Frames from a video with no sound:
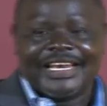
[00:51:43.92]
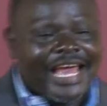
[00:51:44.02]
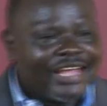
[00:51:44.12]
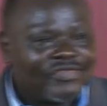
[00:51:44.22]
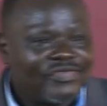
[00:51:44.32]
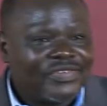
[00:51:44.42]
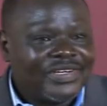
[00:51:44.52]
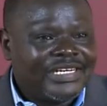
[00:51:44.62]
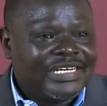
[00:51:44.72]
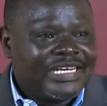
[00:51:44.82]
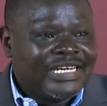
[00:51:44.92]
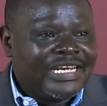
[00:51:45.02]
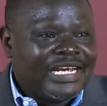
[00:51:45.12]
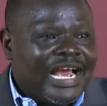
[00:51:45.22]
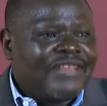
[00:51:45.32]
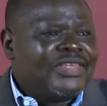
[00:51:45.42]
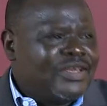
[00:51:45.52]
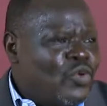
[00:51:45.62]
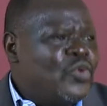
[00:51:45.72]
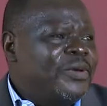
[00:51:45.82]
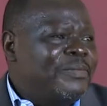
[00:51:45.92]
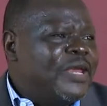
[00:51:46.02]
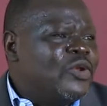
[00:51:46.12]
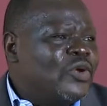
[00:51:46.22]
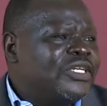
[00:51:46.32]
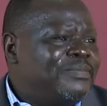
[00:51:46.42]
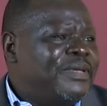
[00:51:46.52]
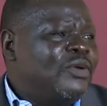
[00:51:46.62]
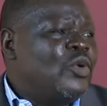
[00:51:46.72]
life, I think we may not be,